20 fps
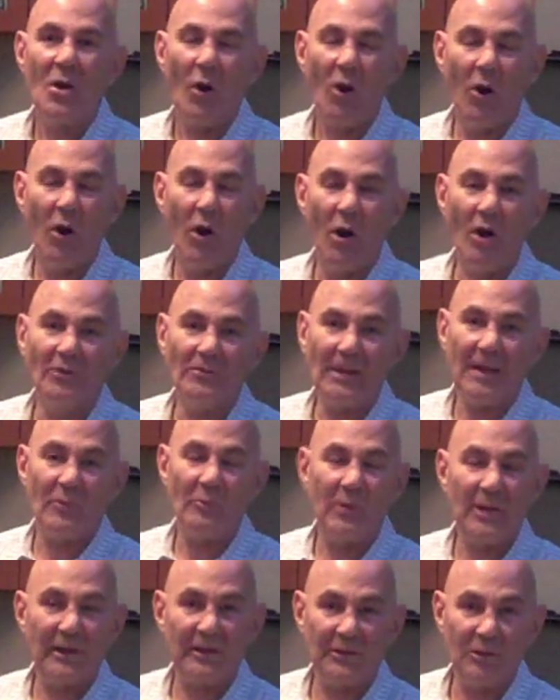All day
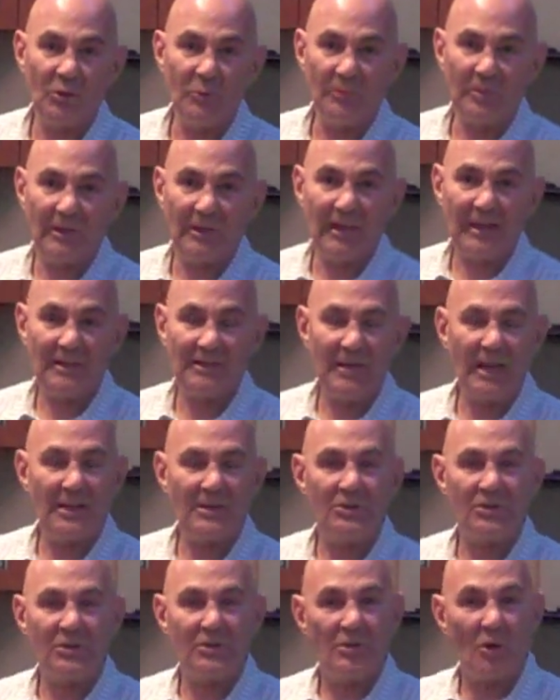we accumulate
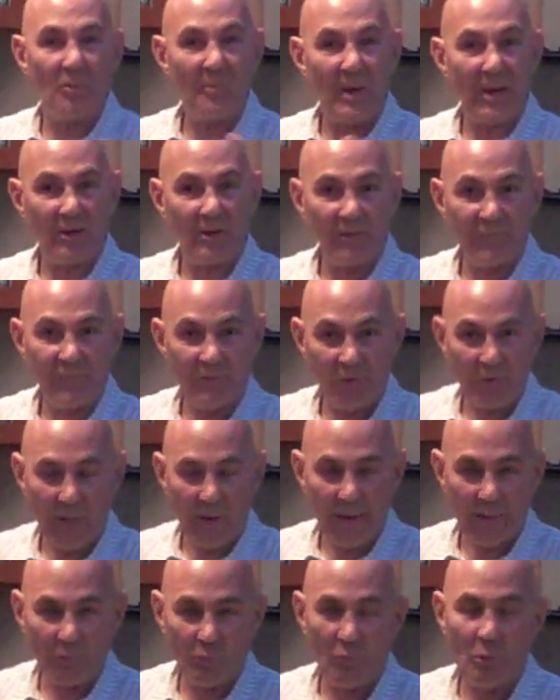tension, no matter if you're
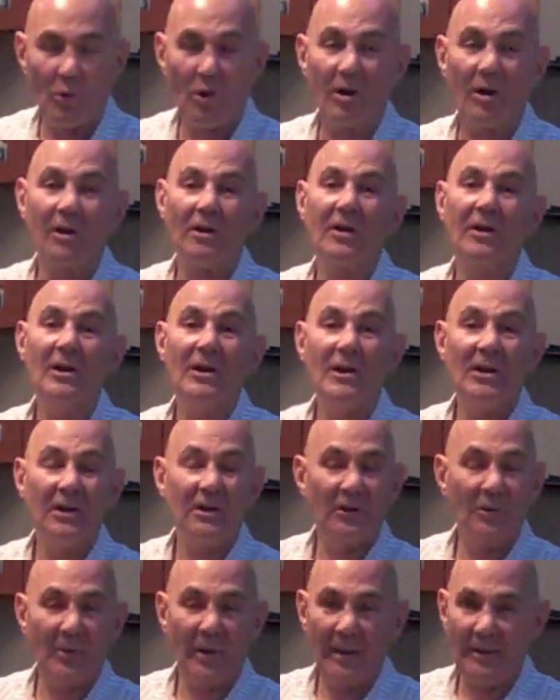at work,
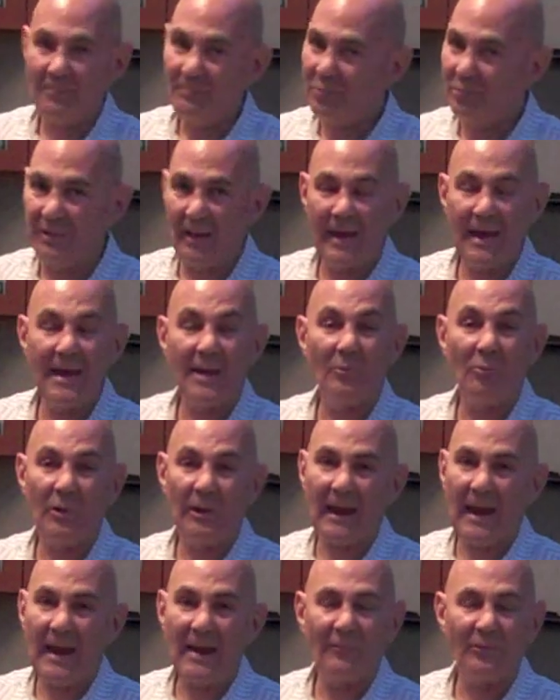you're at play,
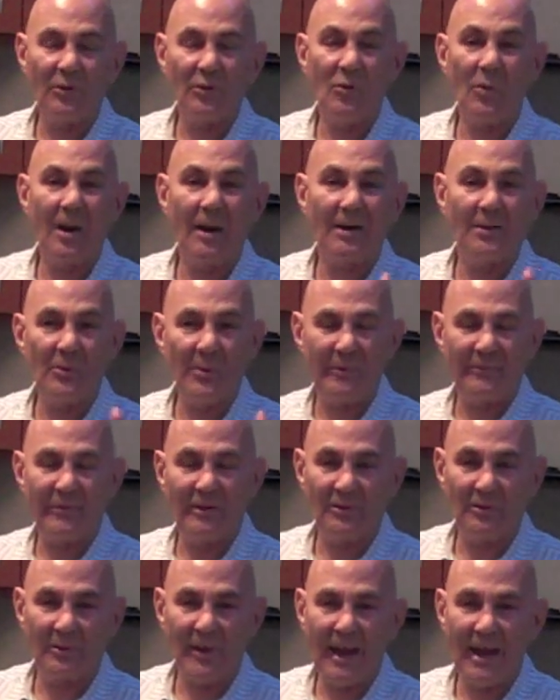whatever you are, you have
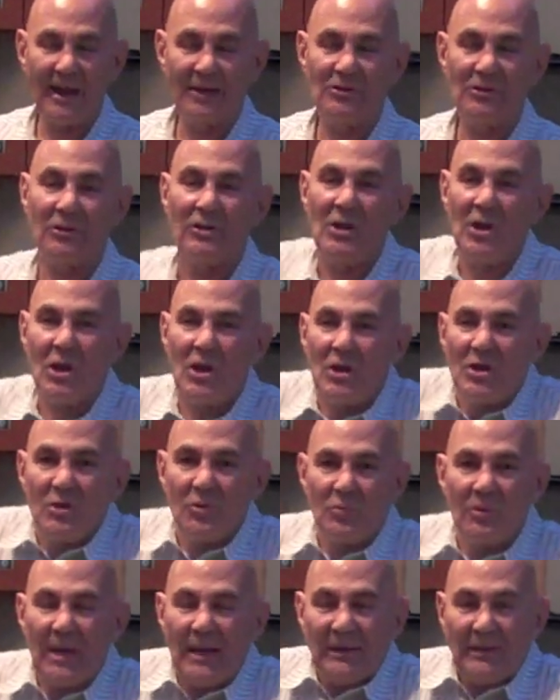interaction, you
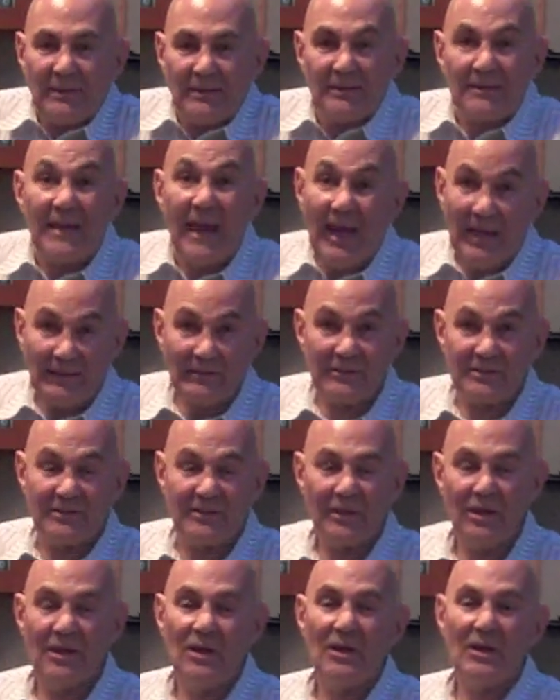get tense.